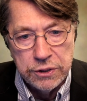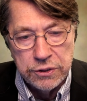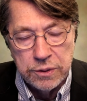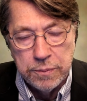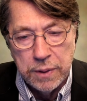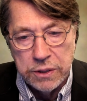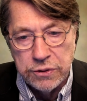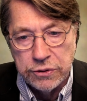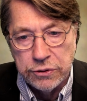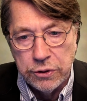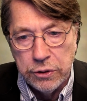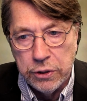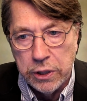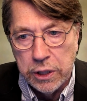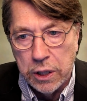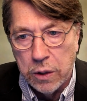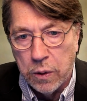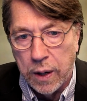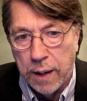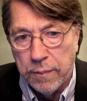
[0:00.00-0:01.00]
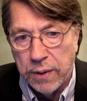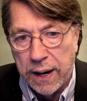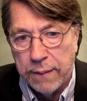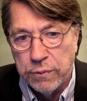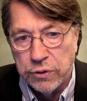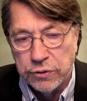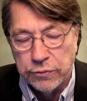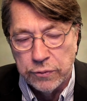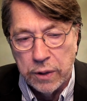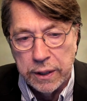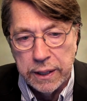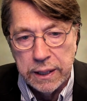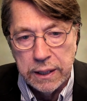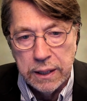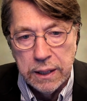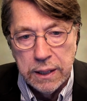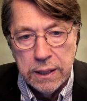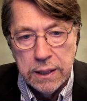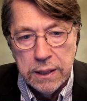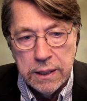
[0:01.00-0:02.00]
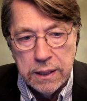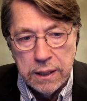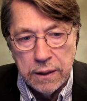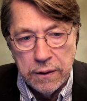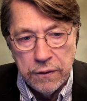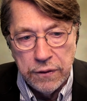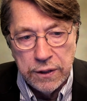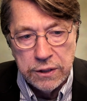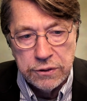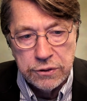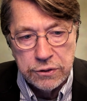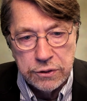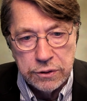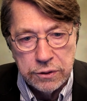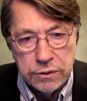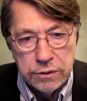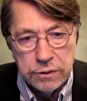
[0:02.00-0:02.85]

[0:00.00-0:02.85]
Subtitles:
in my studio I was running that